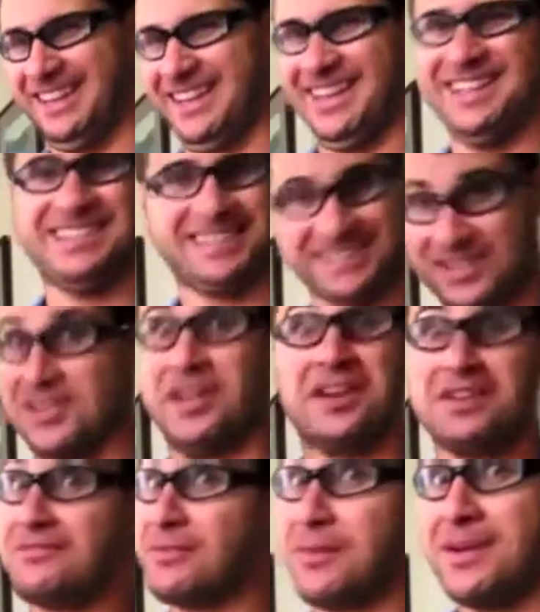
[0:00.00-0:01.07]
Yes, a
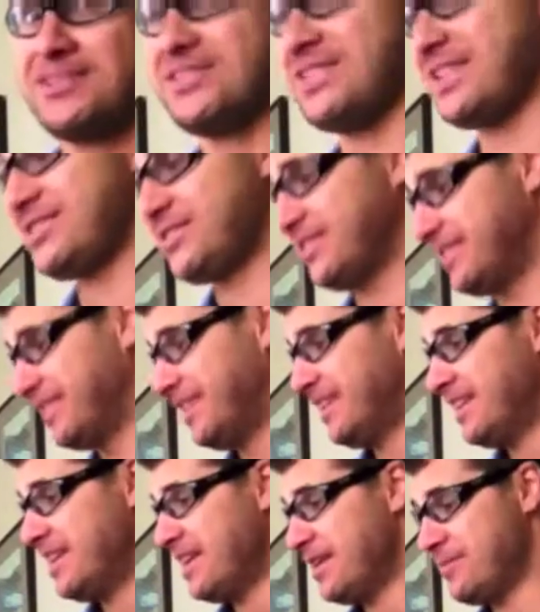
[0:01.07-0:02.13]
lot of imagination,
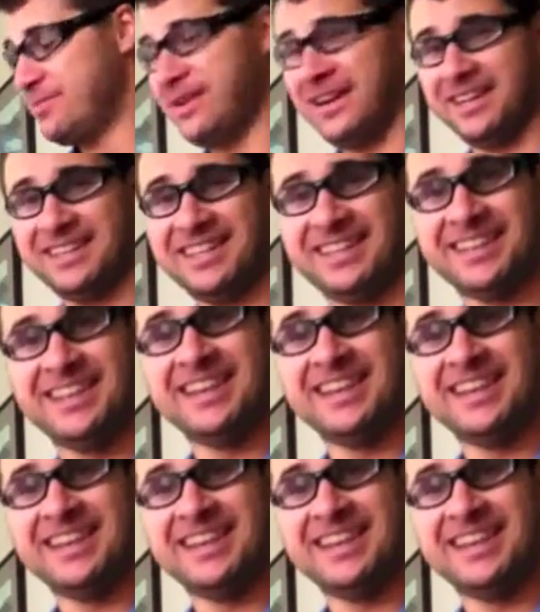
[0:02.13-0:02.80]
but